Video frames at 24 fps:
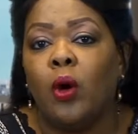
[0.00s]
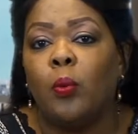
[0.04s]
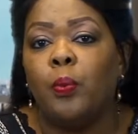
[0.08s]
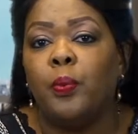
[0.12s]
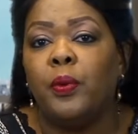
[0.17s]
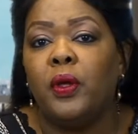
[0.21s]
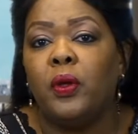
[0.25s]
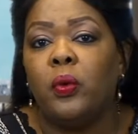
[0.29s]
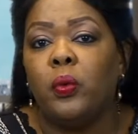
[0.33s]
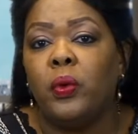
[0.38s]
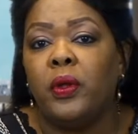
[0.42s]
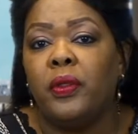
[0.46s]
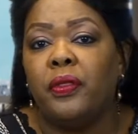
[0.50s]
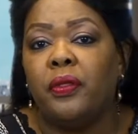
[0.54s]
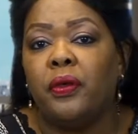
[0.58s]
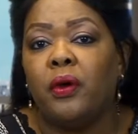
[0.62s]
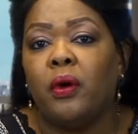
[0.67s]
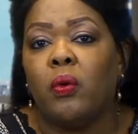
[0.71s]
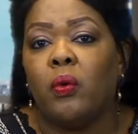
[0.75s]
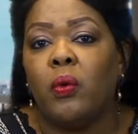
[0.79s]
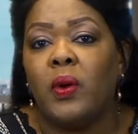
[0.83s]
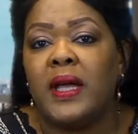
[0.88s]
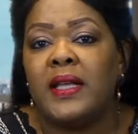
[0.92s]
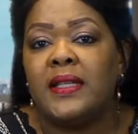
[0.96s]
help you with
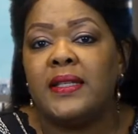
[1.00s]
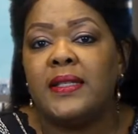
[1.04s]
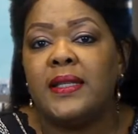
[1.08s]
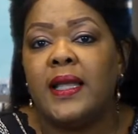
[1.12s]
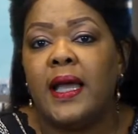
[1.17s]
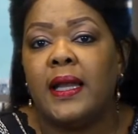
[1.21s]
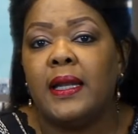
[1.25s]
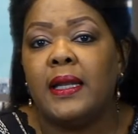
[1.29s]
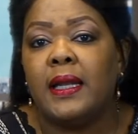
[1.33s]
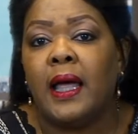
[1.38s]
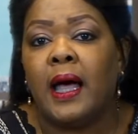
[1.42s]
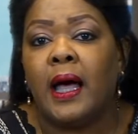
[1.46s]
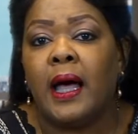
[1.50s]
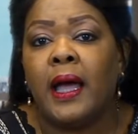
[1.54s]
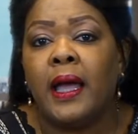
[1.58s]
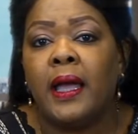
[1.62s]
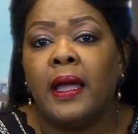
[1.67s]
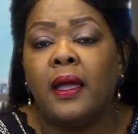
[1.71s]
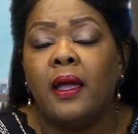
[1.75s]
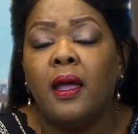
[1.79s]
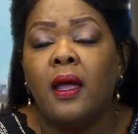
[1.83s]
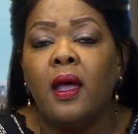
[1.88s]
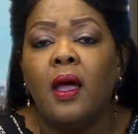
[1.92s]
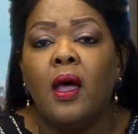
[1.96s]
your rest at
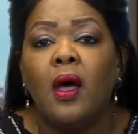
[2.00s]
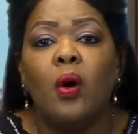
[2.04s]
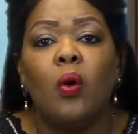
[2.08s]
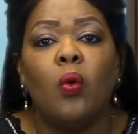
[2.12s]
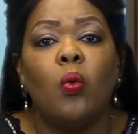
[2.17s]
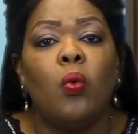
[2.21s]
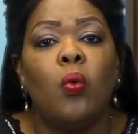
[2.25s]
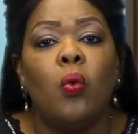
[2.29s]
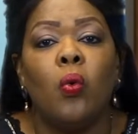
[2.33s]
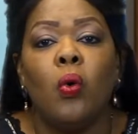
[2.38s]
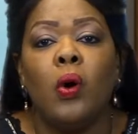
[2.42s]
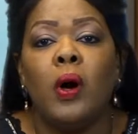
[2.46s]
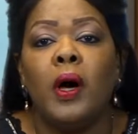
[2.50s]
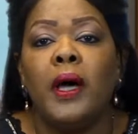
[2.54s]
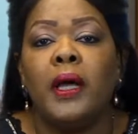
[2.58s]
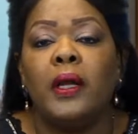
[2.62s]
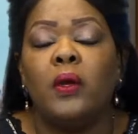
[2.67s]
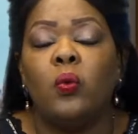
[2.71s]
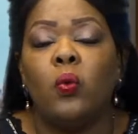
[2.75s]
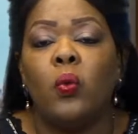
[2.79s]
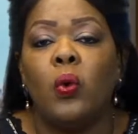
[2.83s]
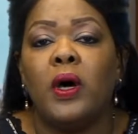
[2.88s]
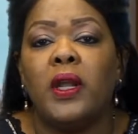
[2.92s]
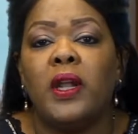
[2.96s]
night.
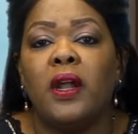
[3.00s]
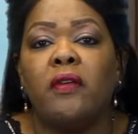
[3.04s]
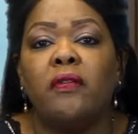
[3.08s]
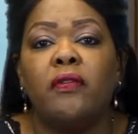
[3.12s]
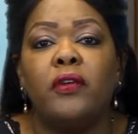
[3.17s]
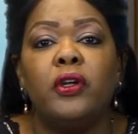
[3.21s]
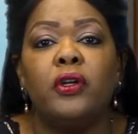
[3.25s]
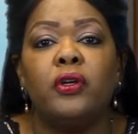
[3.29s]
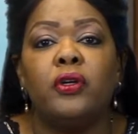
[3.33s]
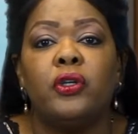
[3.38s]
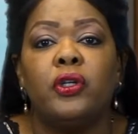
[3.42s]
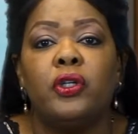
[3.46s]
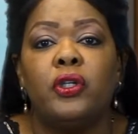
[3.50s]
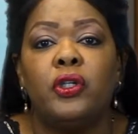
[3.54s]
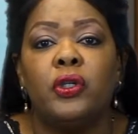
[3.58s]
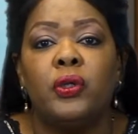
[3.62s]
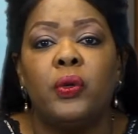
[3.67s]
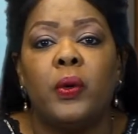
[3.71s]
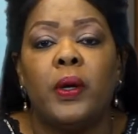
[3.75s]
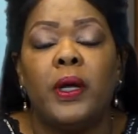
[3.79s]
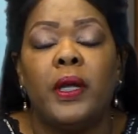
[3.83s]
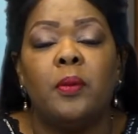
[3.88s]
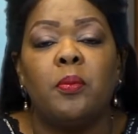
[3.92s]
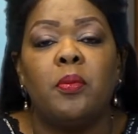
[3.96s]
One, whatever you're
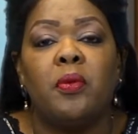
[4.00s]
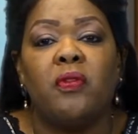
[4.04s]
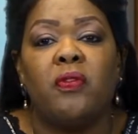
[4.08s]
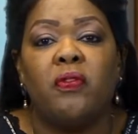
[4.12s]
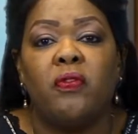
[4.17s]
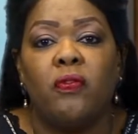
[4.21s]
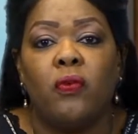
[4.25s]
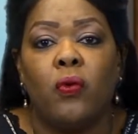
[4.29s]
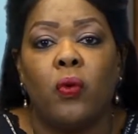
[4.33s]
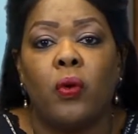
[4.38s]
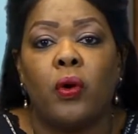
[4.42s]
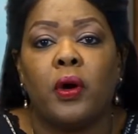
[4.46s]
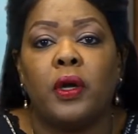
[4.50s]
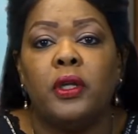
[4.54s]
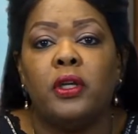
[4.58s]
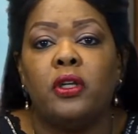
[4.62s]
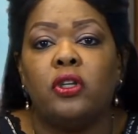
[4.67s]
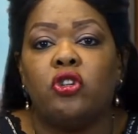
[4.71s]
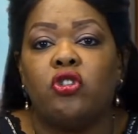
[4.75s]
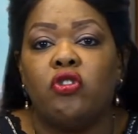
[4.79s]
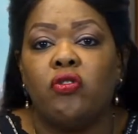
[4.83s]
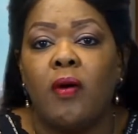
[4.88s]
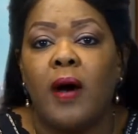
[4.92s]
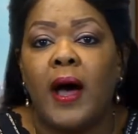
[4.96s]
doing before
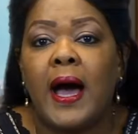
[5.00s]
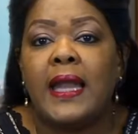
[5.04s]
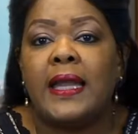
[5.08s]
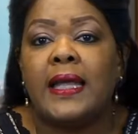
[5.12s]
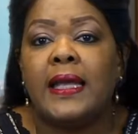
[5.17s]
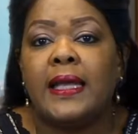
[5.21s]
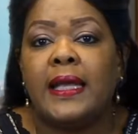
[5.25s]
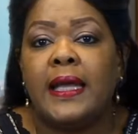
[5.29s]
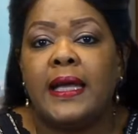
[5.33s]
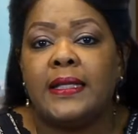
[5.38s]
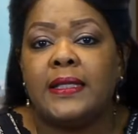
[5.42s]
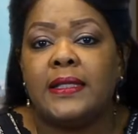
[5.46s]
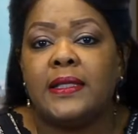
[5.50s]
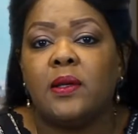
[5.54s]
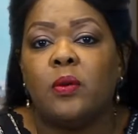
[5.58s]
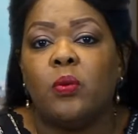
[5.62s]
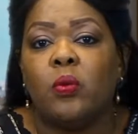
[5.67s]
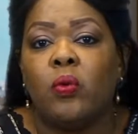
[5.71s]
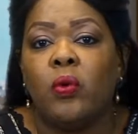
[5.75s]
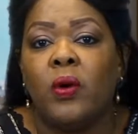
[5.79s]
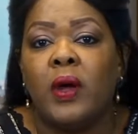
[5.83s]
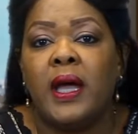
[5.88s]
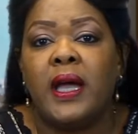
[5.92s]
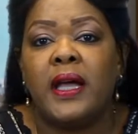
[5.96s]
you try to get
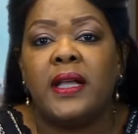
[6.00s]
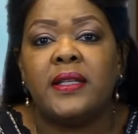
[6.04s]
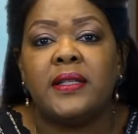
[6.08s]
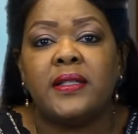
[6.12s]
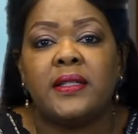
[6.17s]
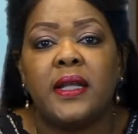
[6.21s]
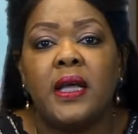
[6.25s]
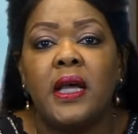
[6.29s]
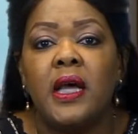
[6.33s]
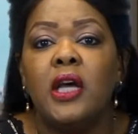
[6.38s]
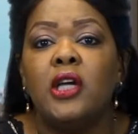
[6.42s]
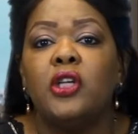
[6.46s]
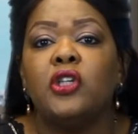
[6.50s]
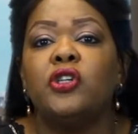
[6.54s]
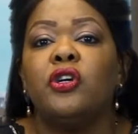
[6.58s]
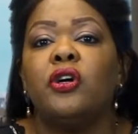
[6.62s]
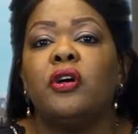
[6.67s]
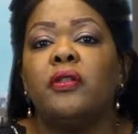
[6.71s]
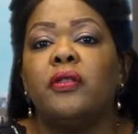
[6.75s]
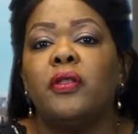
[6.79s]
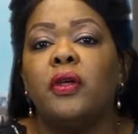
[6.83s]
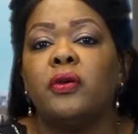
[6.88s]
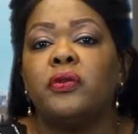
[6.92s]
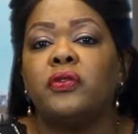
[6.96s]
some rest,
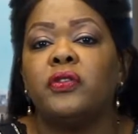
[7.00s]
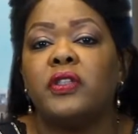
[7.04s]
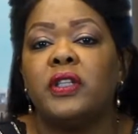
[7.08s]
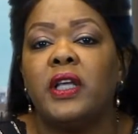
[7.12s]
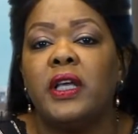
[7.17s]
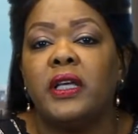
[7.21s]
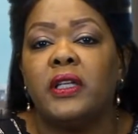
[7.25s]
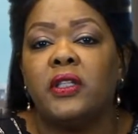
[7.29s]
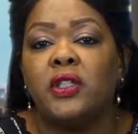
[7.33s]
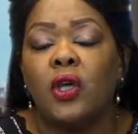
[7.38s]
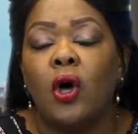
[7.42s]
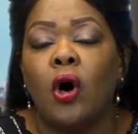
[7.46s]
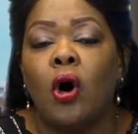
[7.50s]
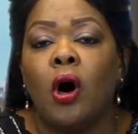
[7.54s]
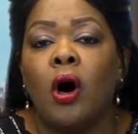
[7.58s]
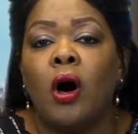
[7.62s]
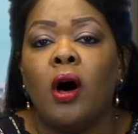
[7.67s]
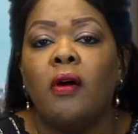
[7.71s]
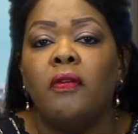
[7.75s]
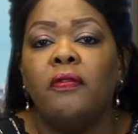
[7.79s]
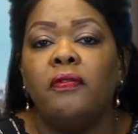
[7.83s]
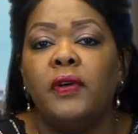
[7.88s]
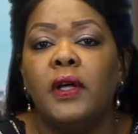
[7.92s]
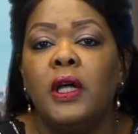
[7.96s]
turn those things
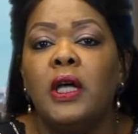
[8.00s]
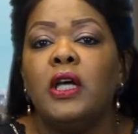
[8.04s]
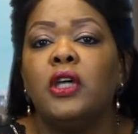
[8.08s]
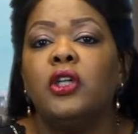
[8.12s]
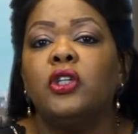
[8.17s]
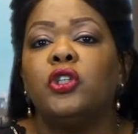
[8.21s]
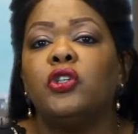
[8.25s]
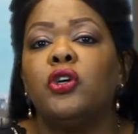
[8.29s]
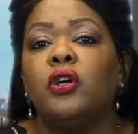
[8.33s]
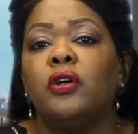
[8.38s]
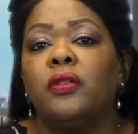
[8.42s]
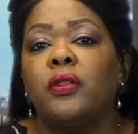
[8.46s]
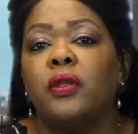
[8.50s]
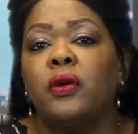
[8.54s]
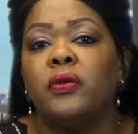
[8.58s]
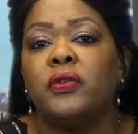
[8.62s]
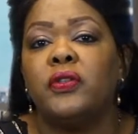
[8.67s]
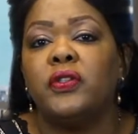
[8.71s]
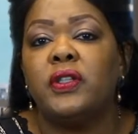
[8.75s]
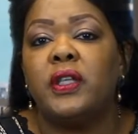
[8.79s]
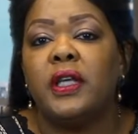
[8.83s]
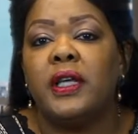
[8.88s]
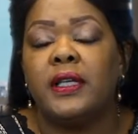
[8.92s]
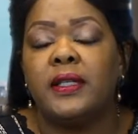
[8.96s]
off, turn
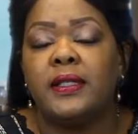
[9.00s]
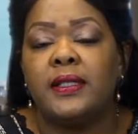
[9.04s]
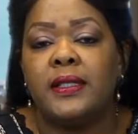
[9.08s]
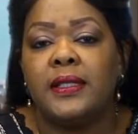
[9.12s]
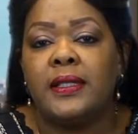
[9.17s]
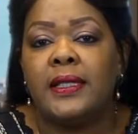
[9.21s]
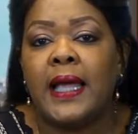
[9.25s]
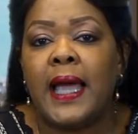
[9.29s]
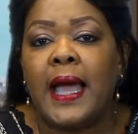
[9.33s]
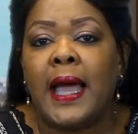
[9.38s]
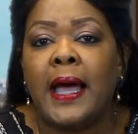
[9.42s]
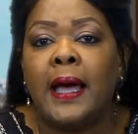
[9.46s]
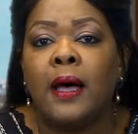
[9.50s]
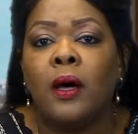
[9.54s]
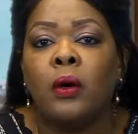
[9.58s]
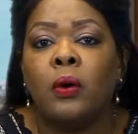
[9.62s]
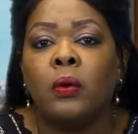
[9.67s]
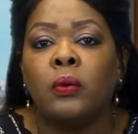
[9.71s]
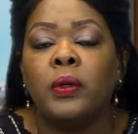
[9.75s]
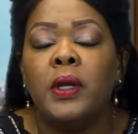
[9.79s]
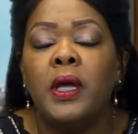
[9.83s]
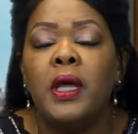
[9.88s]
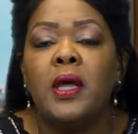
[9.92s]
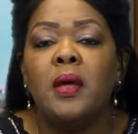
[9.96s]
those things
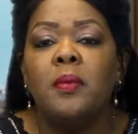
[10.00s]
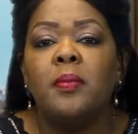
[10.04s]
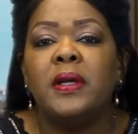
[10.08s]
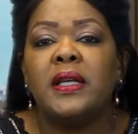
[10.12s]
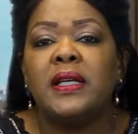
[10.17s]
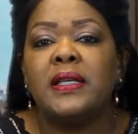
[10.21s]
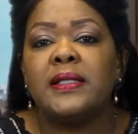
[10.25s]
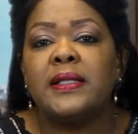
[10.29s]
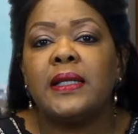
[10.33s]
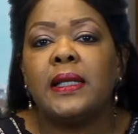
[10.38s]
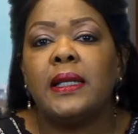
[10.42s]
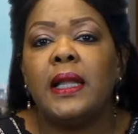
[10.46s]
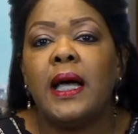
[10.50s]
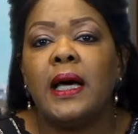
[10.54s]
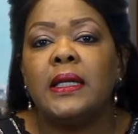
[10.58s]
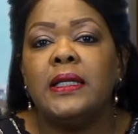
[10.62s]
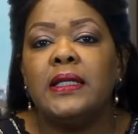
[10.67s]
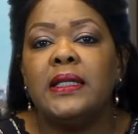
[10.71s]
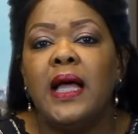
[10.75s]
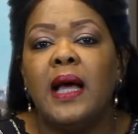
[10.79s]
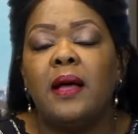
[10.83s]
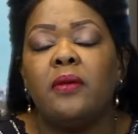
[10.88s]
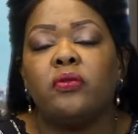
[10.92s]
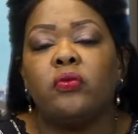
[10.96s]
down. Because a
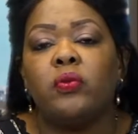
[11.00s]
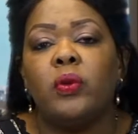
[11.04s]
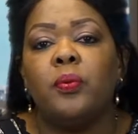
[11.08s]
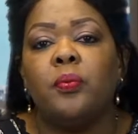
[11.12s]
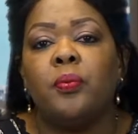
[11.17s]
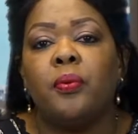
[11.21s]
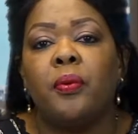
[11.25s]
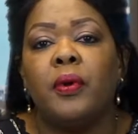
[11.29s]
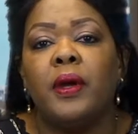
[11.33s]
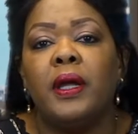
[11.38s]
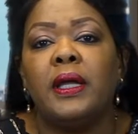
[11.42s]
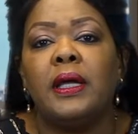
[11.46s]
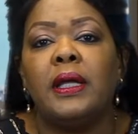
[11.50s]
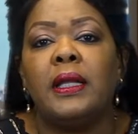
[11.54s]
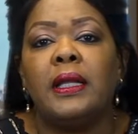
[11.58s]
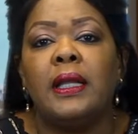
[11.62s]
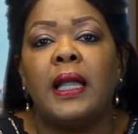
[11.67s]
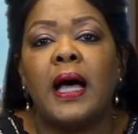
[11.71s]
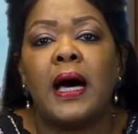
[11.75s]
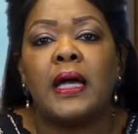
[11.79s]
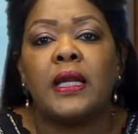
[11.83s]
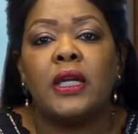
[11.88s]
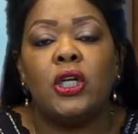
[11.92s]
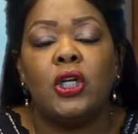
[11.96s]
lot of times we bring a
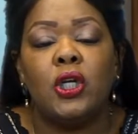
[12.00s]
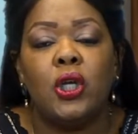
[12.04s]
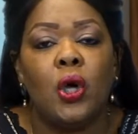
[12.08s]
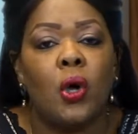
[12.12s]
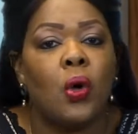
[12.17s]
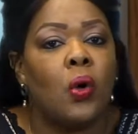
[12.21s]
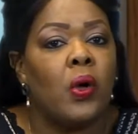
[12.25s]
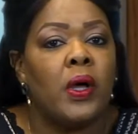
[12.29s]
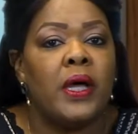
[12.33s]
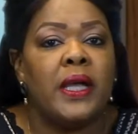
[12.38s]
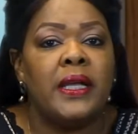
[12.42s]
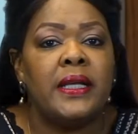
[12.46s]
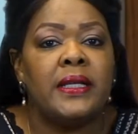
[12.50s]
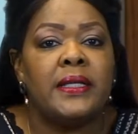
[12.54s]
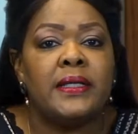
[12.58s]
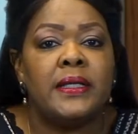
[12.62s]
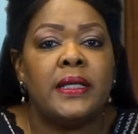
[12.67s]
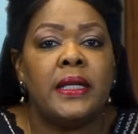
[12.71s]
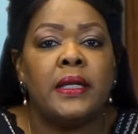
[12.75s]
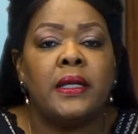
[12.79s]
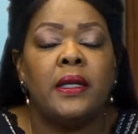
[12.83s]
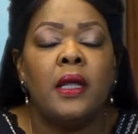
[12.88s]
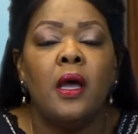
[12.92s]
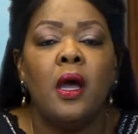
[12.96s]
lot of
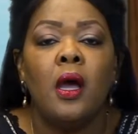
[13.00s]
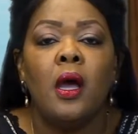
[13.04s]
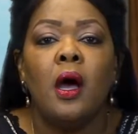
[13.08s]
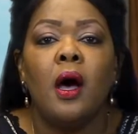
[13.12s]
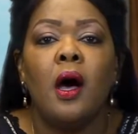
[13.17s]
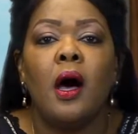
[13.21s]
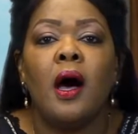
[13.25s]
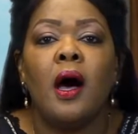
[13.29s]
noise and